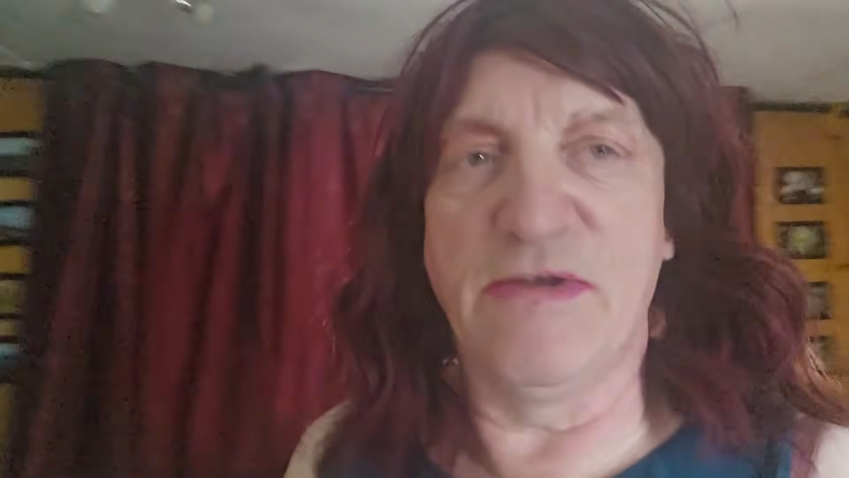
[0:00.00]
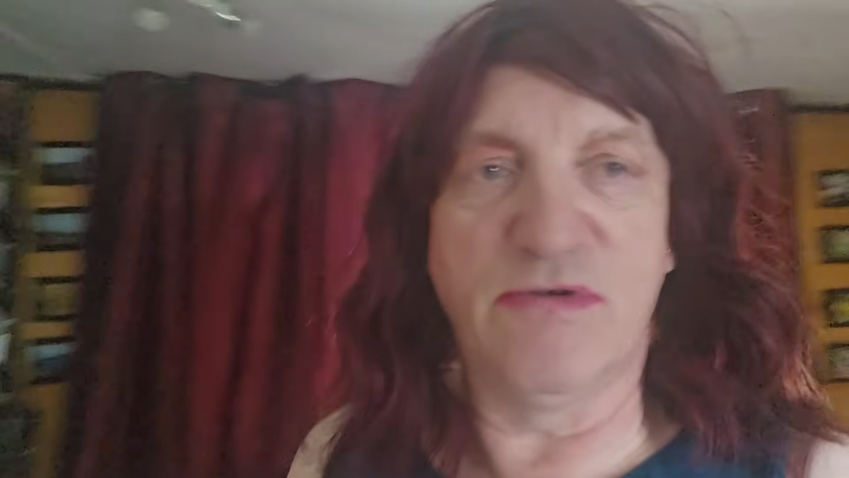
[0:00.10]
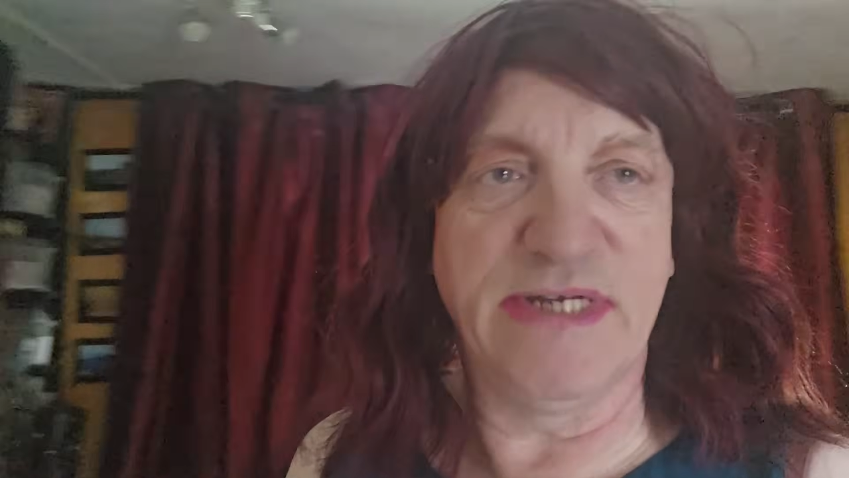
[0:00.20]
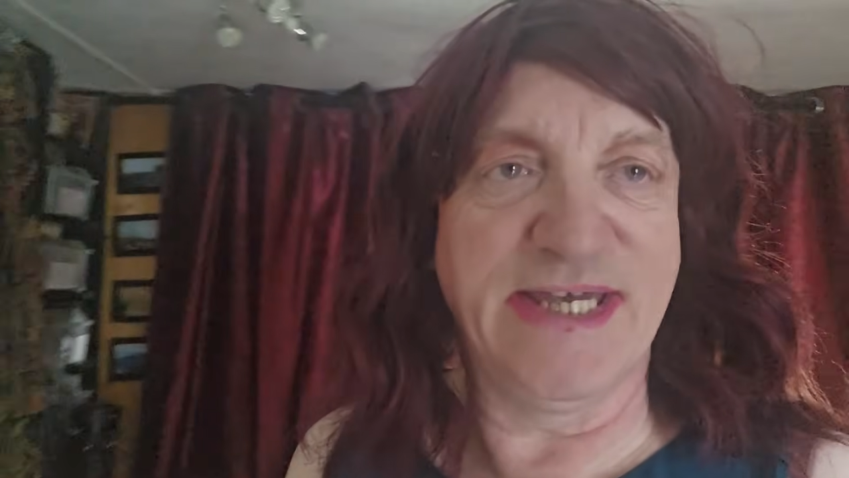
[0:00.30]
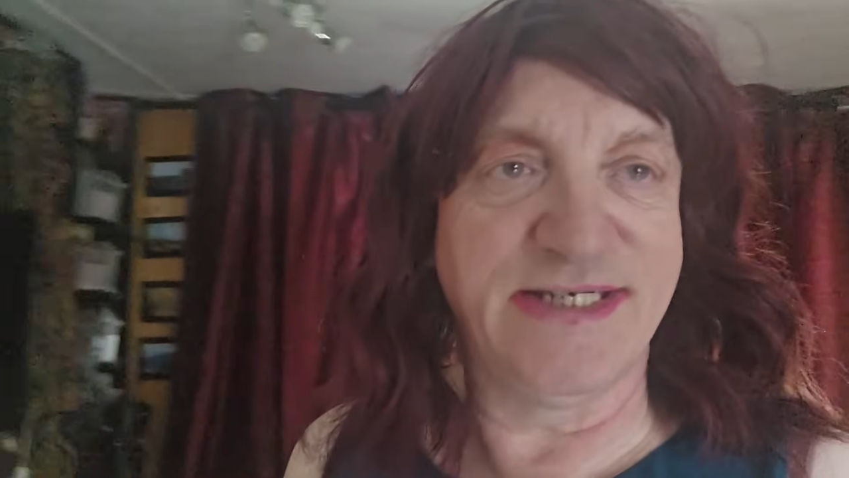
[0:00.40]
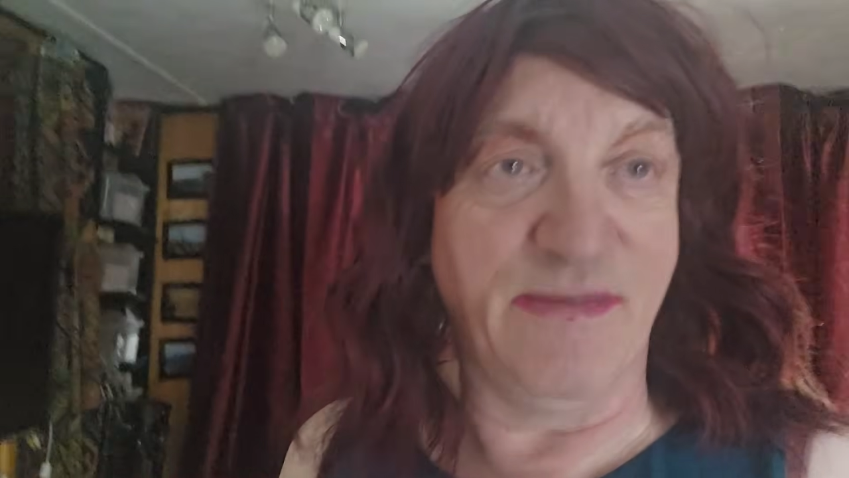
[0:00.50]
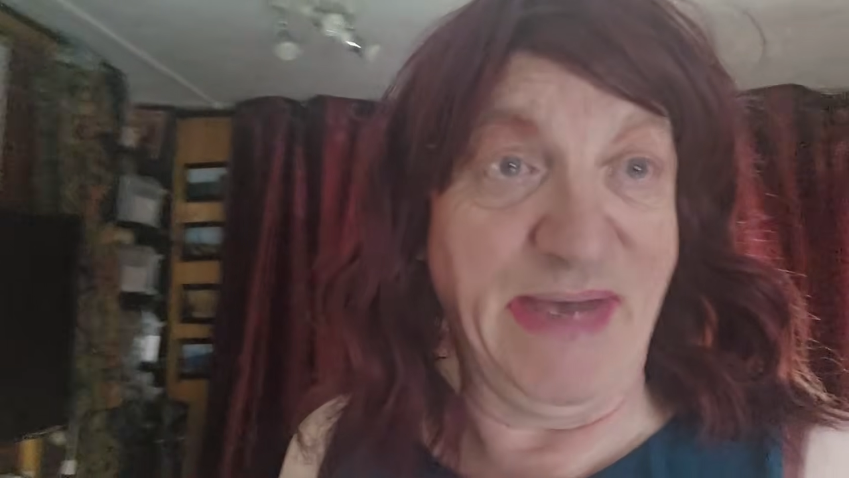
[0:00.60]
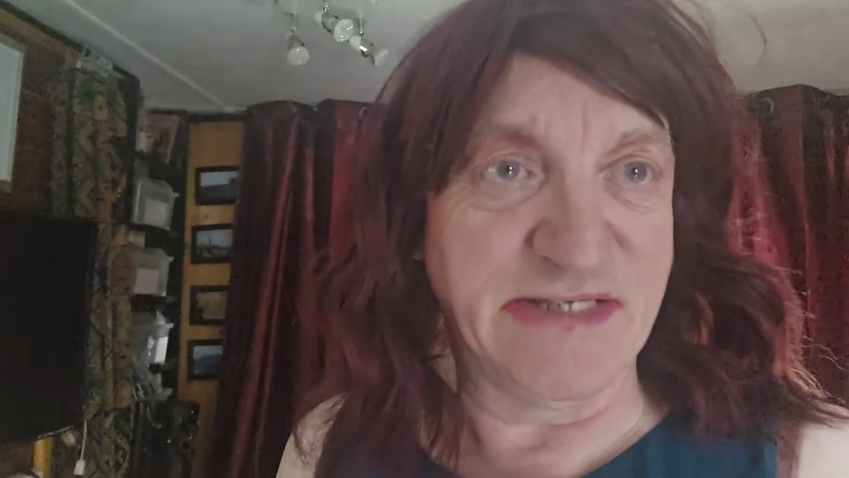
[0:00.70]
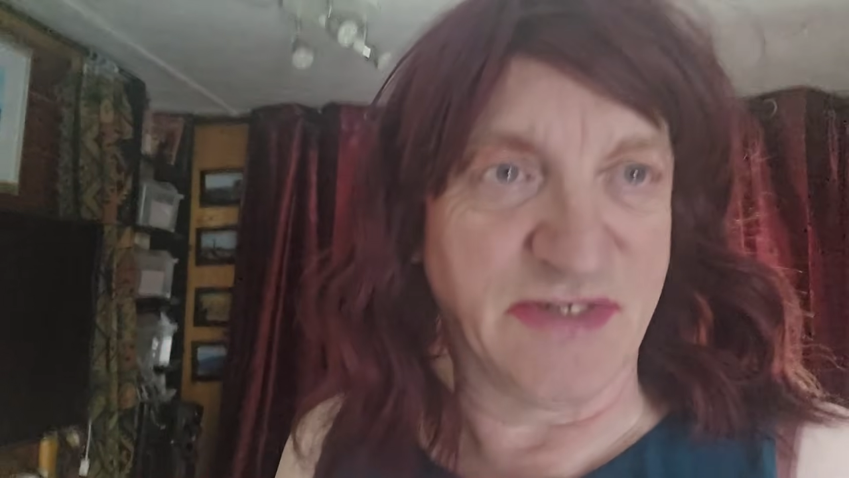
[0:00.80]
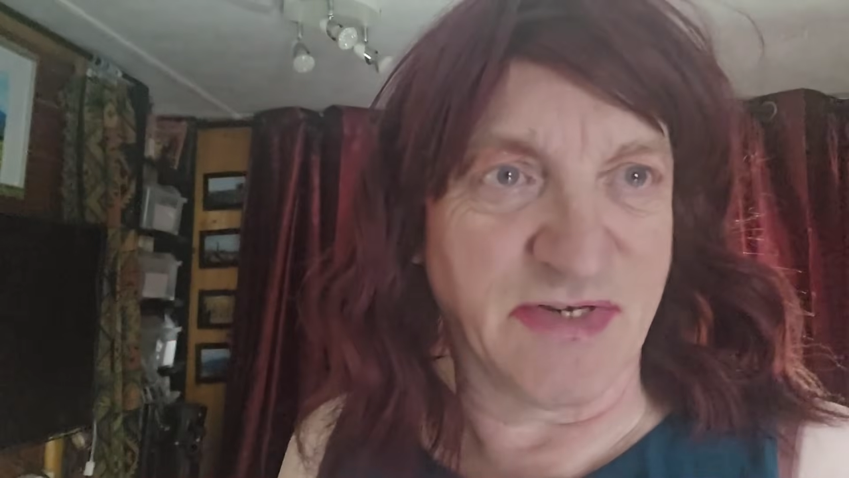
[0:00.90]
they're only
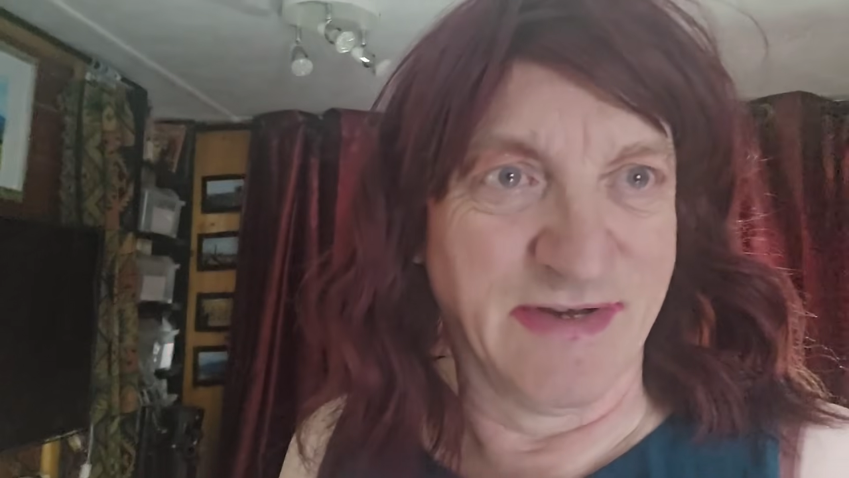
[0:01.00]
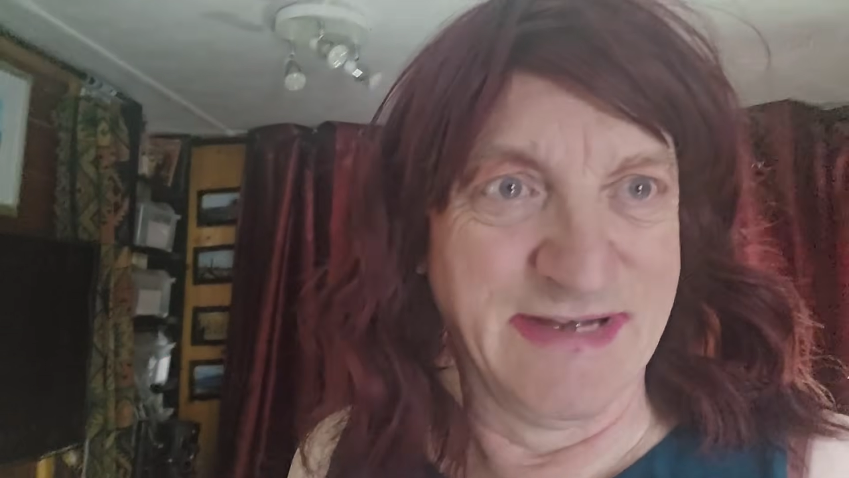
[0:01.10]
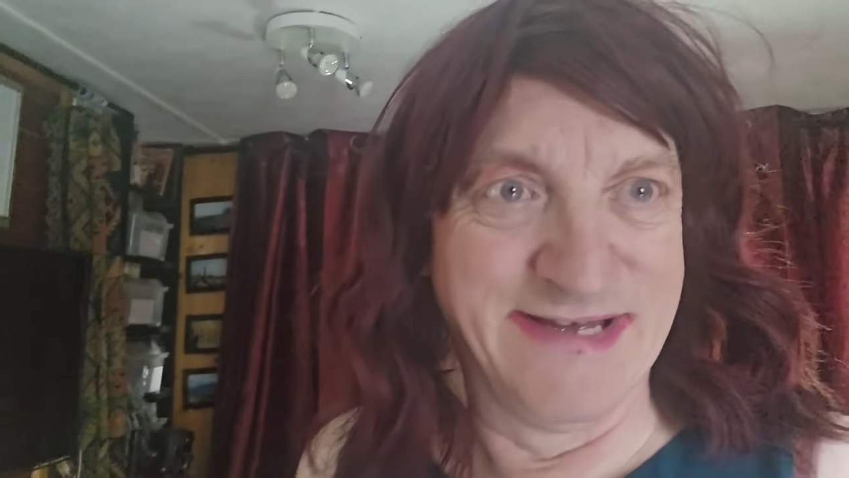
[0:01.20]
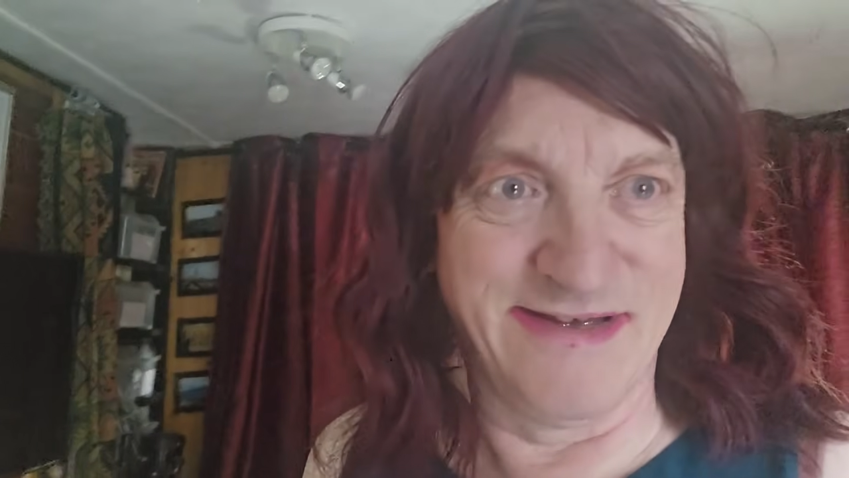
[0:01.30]
80 pence.